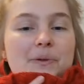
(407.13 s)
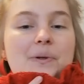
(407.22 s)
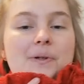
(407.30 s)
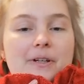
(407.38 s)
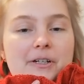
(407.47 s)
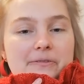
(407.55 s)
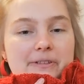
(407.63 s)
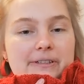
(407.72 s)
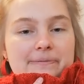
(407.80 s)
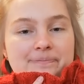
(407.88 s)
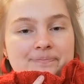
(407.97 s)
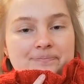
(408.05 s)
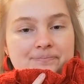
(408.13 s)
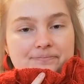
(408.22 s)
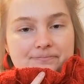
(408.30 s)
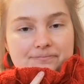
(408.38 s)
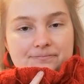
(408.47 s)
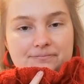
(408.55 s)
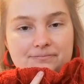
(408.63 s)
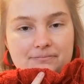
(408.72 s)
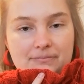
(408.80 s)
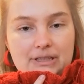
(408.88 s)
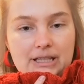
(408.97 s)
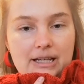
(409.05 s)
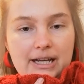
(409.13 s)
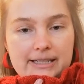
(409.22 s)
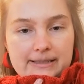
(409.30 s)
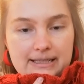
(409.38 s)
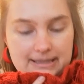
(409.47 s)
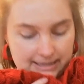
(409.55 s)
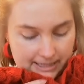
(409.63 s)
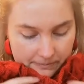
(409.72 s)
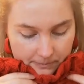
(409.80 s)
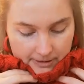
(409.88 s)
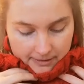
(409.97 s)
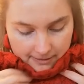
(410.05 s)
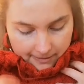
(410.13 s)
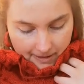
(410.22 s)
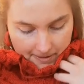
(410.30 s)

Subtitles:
all over, and it's knit with